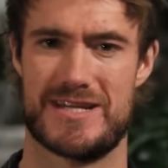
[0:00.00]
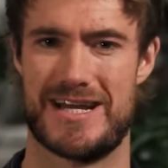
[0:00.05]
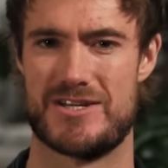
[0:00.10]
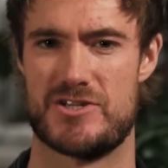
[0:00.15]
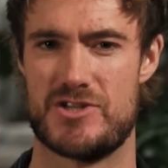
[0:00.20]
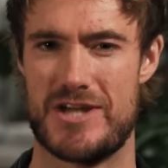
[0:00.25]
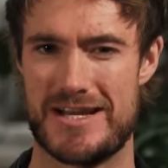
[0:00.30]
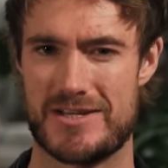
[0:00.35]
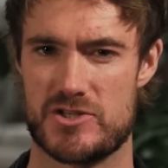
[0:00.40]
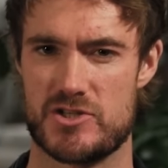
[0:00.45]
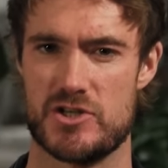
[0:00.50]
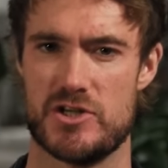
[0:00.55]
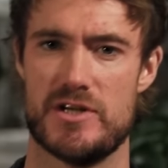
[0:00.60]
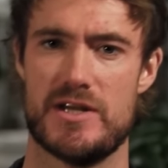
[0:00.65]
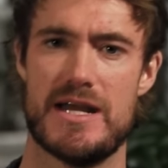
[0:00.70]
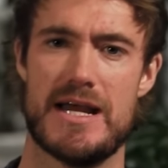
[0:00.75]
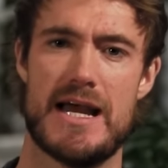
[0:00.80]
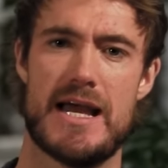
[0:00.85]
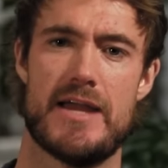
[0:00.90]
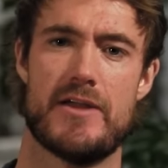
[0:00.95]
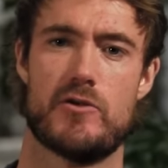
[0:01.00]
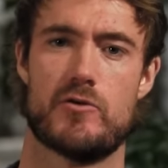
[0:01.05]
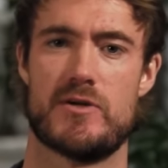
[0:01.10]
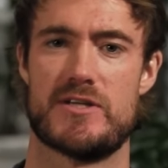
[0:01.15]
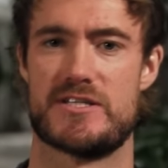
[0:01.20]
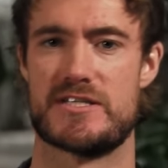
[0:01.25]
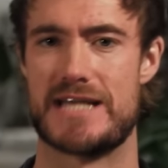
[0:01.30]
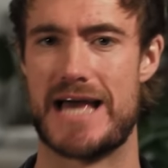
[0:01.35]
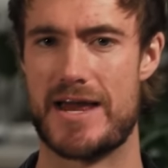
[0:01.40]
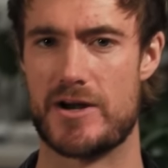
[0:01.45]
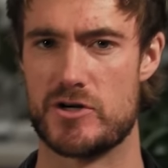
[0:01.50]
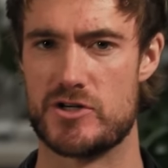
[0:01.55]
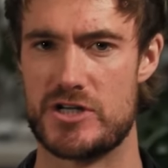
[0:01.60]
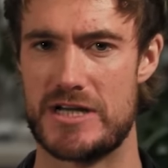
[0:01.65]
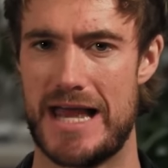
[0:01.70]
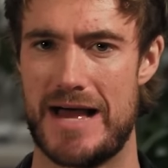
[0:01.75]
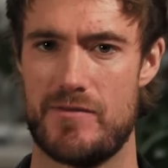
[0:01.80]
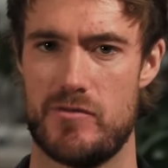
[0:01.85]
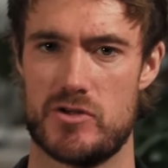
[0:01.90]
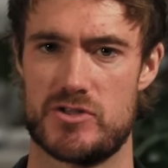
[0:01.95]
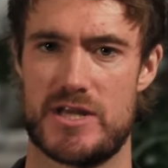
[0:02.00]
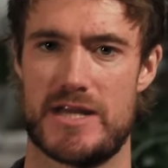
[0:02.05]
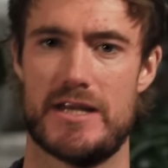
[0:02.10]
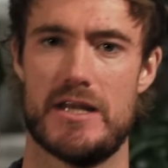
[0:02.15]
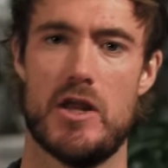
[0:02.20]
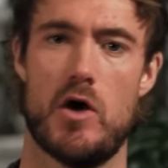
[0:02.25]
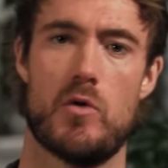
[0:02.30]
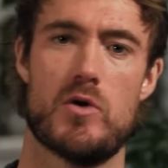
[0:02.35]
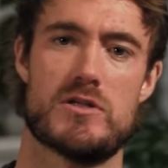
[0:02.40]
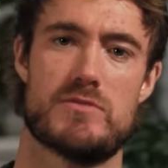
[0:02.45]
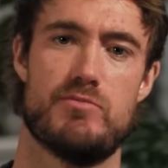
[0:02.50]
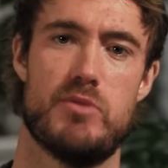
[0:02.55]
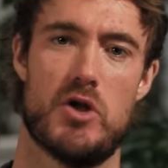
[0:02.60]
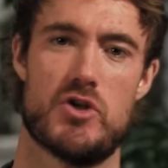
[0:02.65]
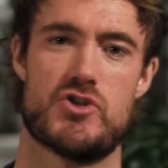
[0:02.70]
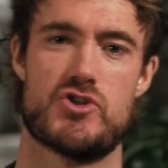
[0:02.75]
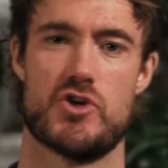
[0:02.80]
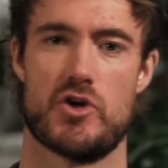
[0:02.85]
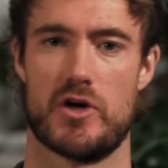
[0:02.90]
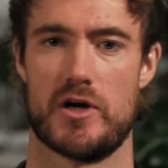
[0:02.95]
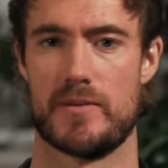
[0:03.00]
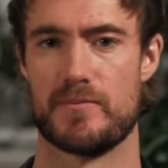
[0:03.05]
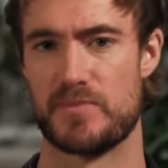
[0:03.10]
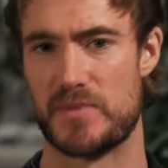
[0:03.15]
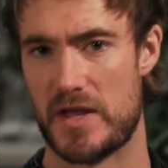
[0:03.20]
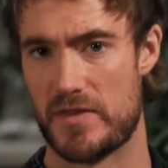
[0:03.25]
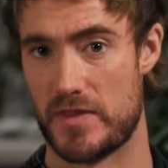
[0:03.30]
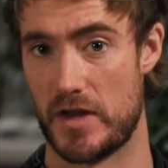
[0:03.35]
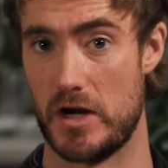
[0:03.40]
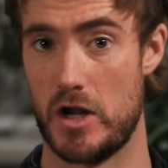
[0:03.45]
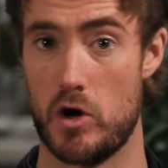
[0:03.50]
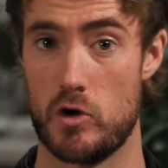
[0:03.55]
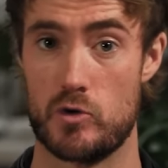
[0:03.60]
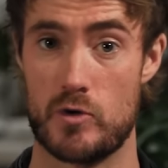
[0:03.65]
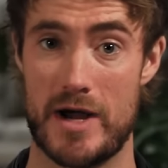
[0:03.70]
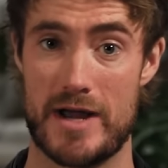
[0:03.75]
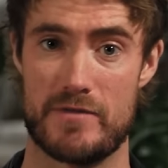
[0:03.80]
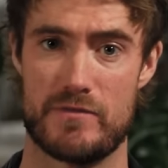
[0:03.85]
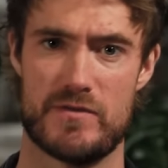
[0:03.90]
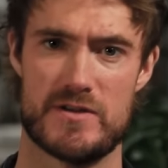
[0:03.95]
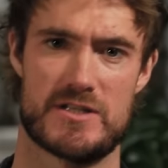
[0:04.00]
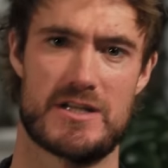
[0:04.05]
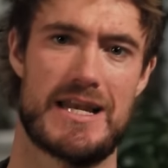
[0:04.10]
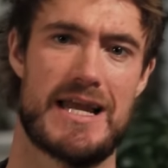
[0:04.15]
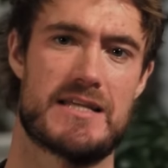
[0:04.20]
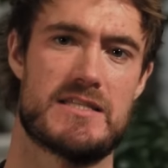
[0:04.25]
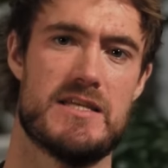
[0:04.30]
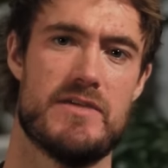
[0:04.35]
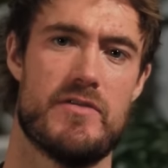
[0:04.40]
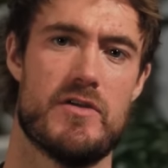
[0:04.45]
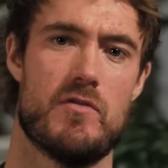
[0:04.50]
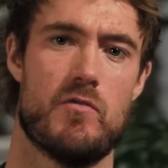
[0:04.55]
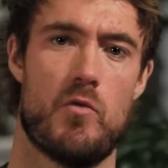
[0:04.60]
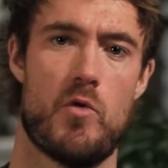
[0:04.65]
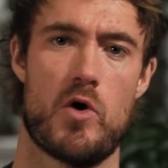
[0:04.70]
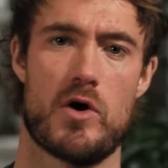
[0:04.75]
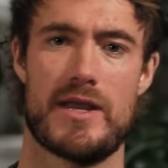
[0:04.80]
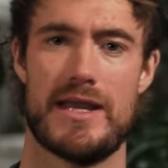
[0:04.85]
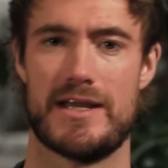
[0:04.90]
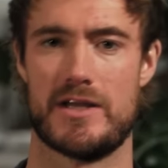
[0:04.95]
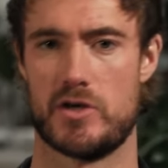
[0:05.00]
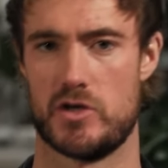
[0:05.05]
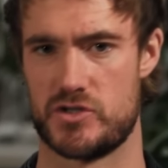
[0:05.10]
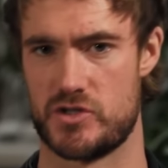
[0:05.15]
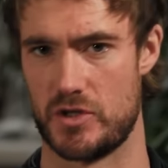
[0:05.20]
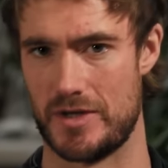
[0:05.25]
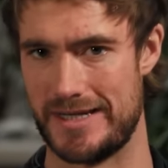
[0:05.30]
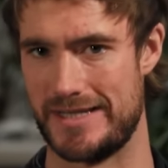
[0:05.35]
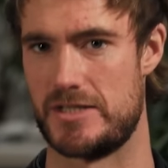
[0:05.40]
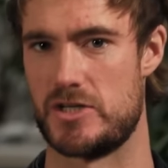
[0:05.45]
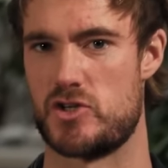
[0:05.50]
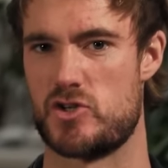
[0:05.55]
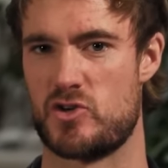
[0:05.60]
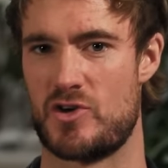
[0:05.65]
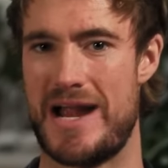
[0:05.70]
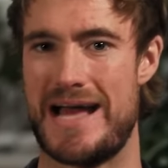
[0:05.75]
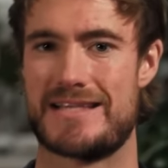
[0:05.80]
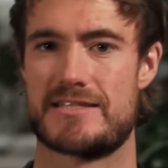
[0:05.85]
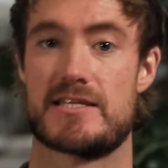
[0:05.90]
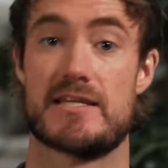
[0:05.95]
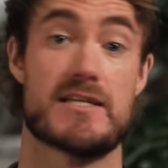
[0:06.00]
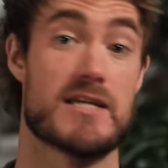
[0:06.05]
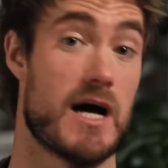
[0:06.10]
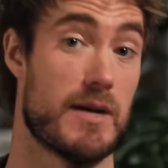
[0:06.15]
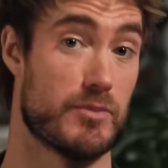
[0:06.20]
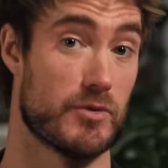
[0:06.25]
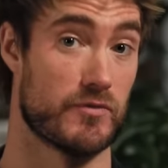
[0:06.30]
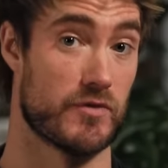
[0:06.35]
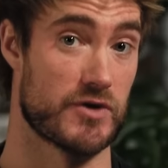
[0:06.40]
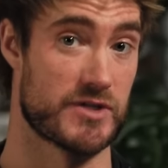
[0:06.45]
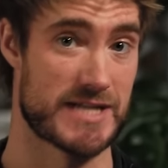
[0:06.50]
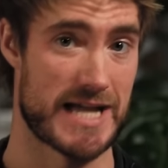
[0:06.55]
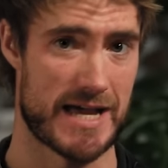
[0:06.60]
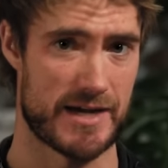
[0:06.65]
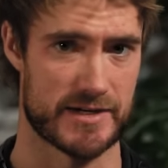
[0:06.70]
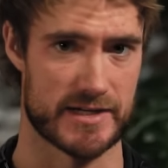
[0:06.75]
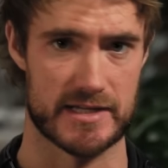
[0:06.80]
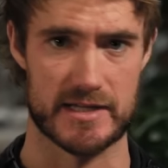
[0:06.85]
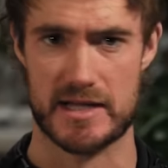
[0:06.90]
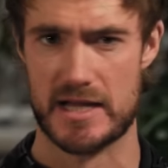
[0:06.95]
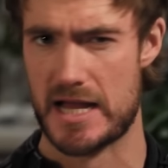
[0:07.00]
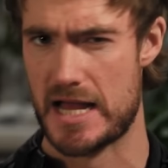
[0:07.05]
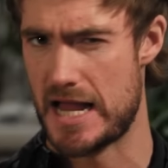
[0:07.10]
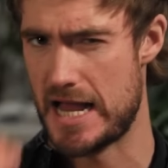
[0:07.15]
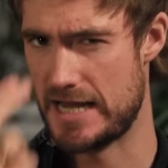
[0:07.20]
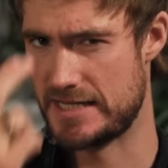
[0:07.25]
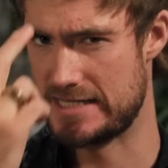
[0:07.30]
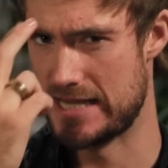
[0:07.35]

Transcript: digestion, increases energy levels, and lowers blood sugar. The low grade physical activity of walking can also lead to transient hypofrontality, a